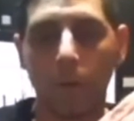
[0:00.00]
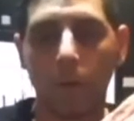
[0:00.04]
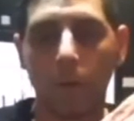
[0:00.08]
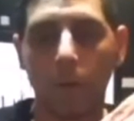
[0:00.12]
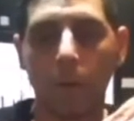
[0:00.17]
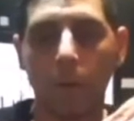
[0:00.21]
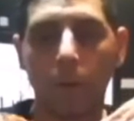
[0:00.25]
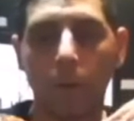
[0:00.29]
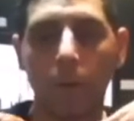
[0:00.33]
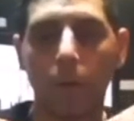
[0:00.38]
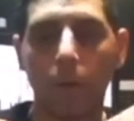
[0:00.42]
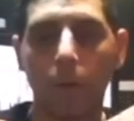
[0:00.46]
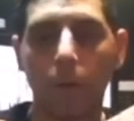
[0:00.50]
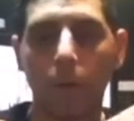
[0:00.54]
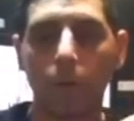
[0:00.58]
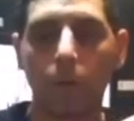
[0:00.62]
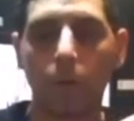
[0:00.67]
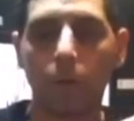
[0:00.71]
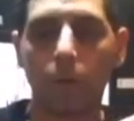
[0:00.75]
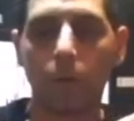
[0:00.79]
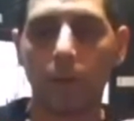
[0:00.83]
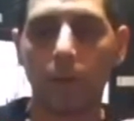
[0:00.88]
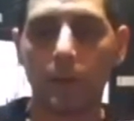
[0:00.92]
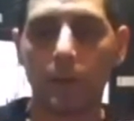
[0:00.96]
Oh, you're
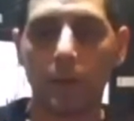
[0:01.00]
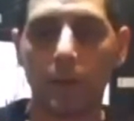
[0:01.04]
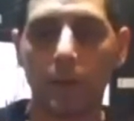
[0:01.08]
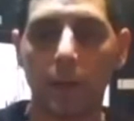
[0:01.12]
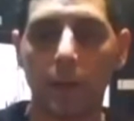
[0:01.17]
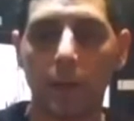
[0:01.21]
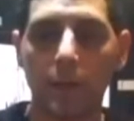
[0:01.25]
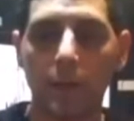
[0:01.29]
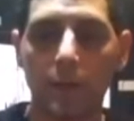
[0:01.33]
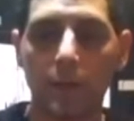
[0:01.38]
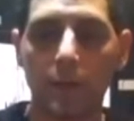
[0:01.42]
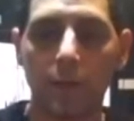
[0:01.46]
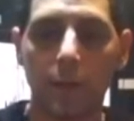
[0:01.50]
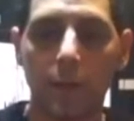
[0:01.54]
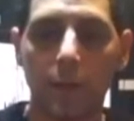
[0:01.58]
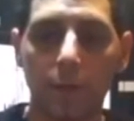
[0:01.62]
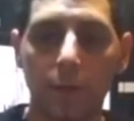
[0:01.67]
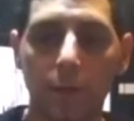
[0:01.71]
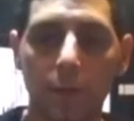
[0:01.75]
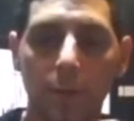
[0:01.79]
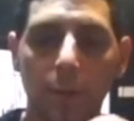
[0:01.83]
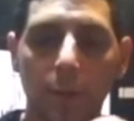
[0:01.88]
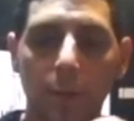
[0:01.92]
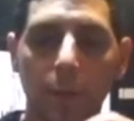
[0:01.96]
not satisfied with the
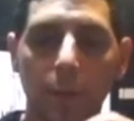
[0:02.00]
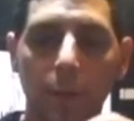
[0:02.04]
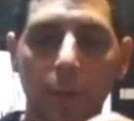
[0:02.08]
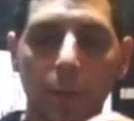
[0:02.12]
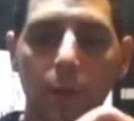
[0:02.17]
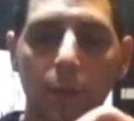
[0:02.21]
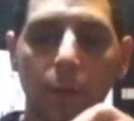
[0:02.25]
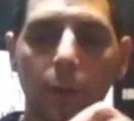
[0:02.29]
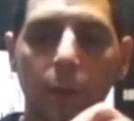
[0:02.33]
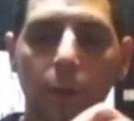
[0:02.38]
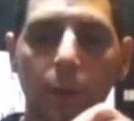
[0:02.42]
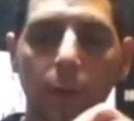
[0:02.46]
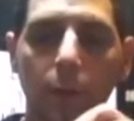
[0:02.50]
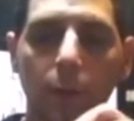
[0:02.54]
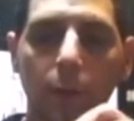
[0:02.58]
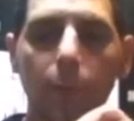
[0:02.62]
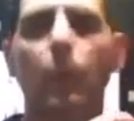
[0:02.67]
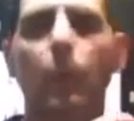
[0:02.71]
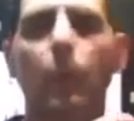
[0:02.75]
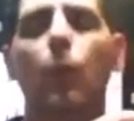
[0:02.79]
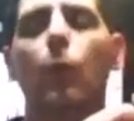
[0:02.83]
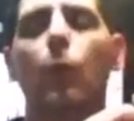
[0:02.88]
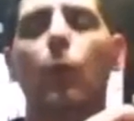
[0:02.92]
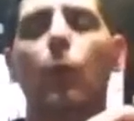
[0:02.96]
pentagram?
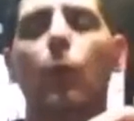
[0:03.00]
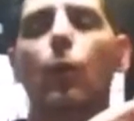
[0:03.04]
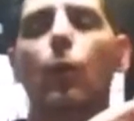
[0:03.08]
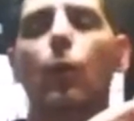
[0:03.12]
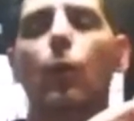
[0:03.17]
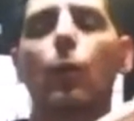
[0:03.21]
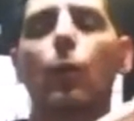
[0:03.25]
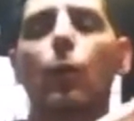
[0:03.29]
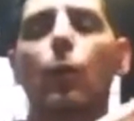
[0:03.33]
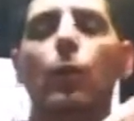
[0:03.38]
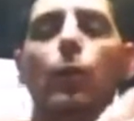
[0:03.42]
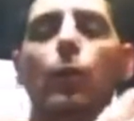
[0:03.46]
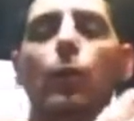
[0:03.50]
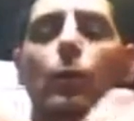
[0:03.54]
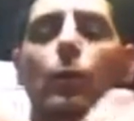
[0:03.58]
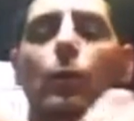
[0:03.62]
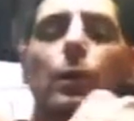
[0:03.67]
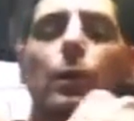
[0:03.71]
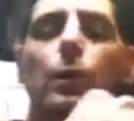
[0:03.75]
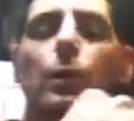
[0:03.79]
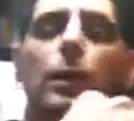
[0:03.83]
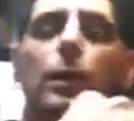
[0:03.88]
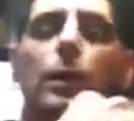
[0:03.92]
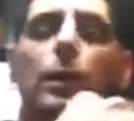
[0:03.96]
Oh,
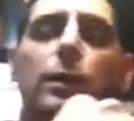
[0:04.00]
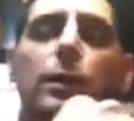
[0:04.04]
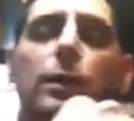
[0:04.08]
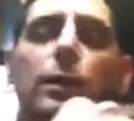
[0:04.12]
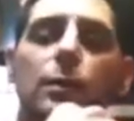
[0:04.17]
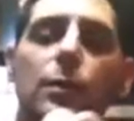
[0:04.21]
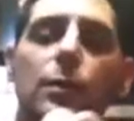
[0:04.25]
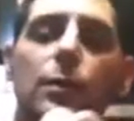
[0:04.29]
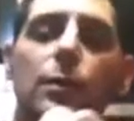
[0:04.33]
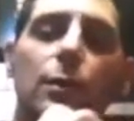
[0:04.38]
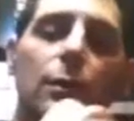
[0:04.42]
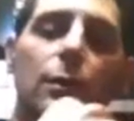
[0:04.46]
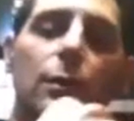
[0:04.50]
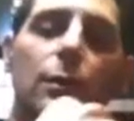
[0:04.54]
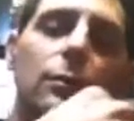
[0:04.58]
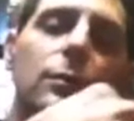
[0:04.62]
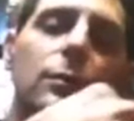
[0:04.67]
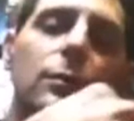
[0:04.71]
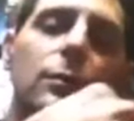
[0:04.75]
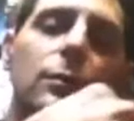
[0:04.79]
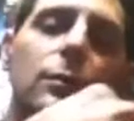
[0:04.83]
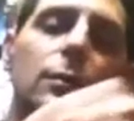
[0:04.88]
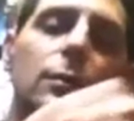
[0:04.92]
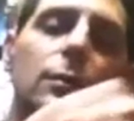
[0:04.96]
let's go to
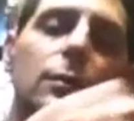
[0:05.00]
the